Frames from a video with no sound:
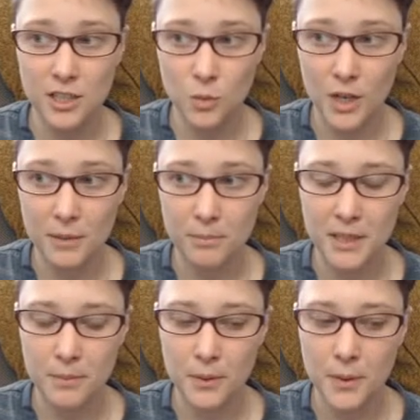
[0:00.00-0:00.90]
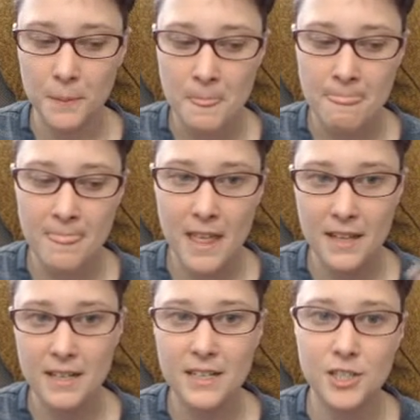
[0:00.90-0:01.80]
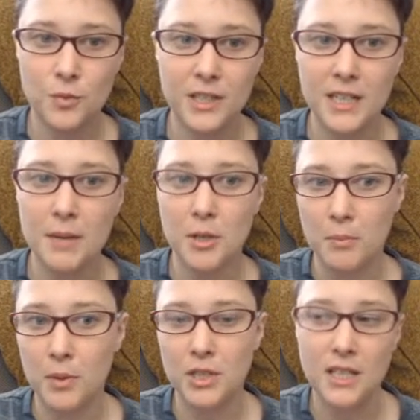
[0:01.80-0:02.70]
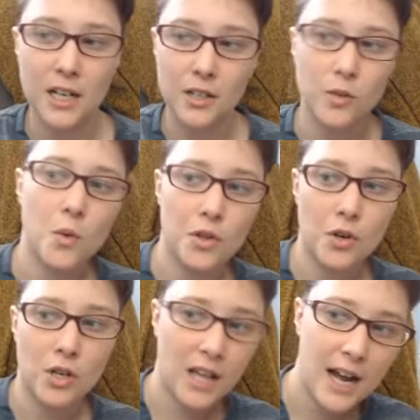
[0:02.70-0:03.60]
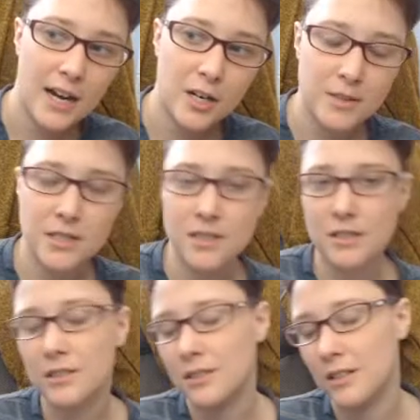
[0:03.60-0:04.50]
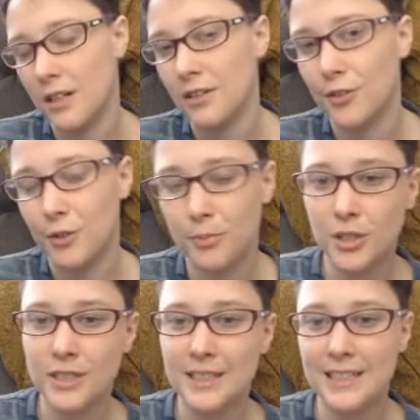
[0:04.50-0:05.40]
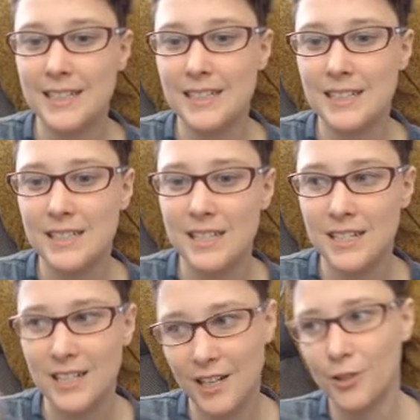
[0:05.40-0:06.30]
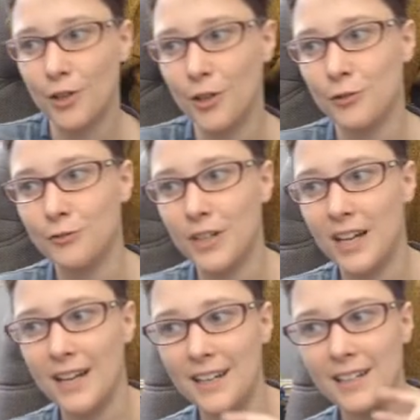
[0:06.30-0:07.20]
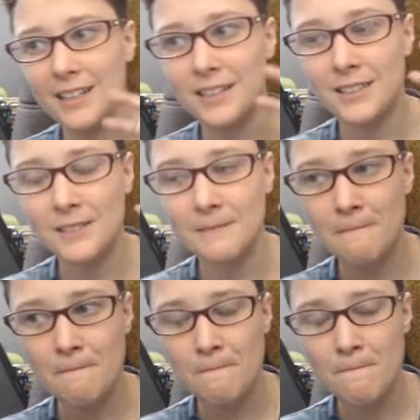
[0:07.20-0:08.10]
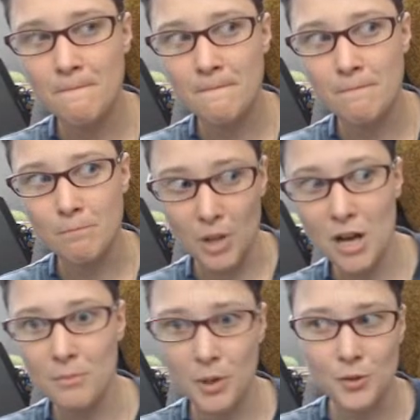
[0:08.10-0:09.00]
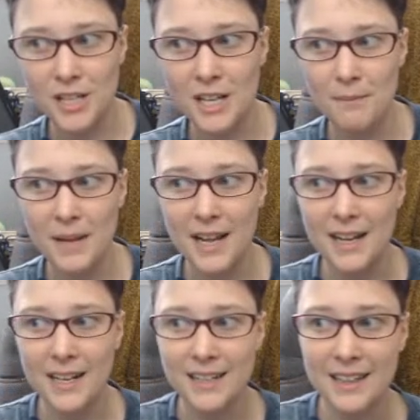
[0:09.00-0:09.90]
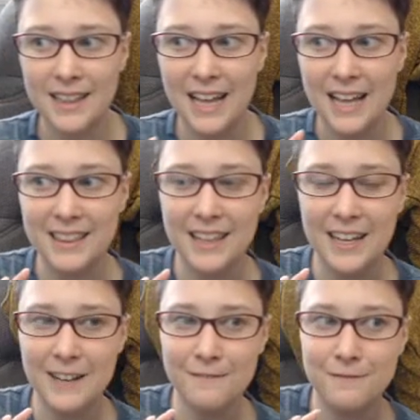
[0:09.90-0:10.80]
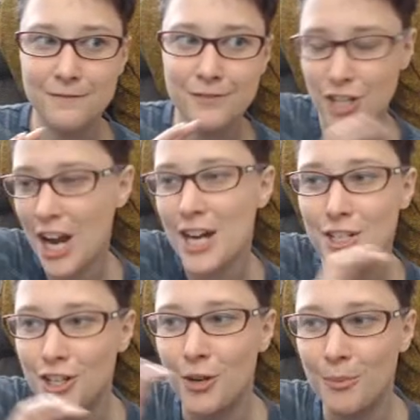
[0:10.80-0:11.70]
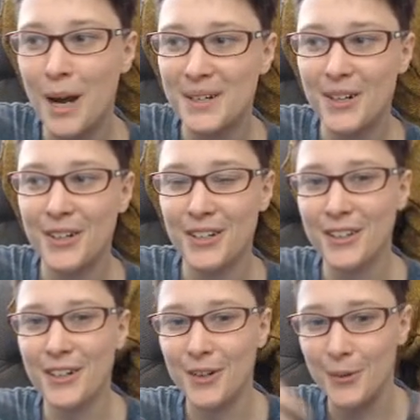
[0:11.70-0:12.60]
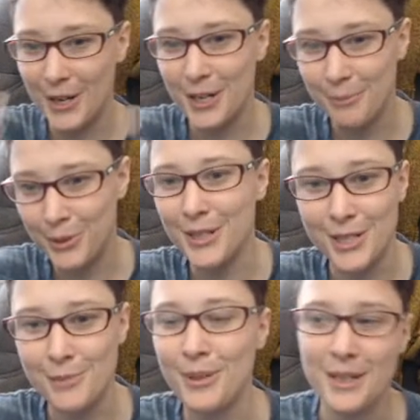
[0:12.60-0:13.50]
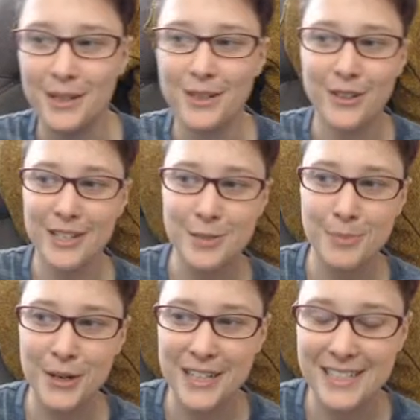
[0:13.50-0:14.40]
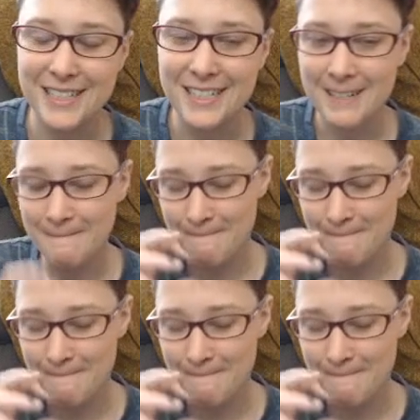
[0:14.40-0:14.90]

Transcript: to white people, then they need to rename their book title or they're a liar because their title of their book is the title of a blog post they made that they've changed their mind on and they're writing a book explaining their experience.